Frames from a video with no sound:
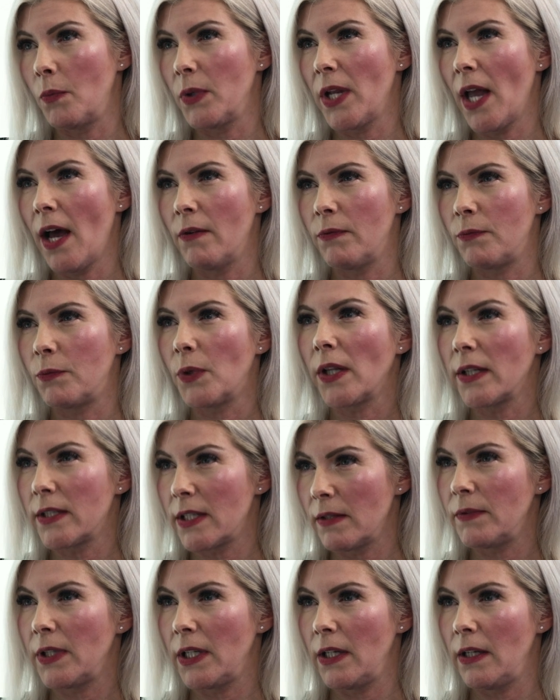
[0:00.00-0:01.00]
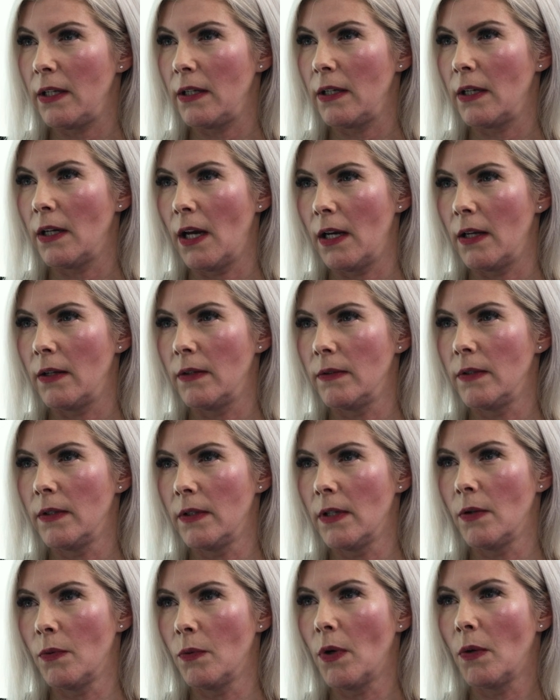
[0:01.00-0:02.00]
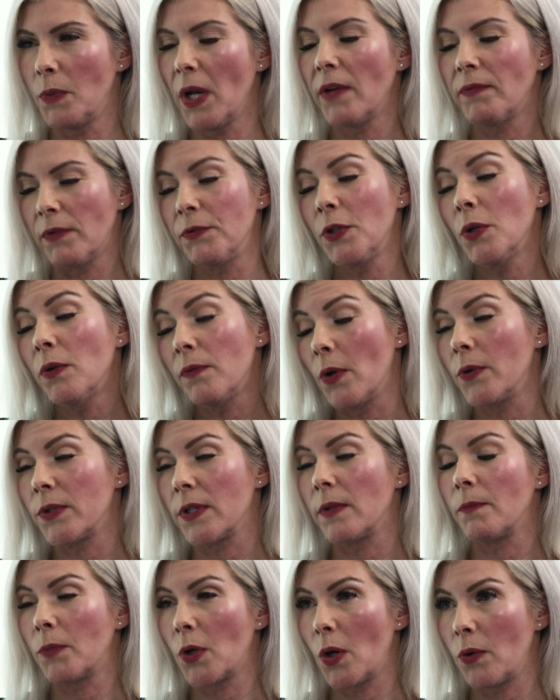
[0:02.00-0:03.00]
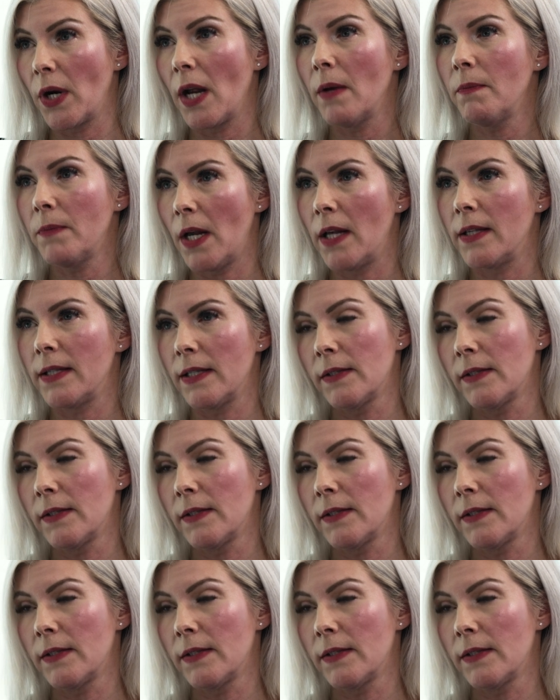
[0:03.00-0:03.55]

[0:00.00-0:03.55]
We have a few of those in the program,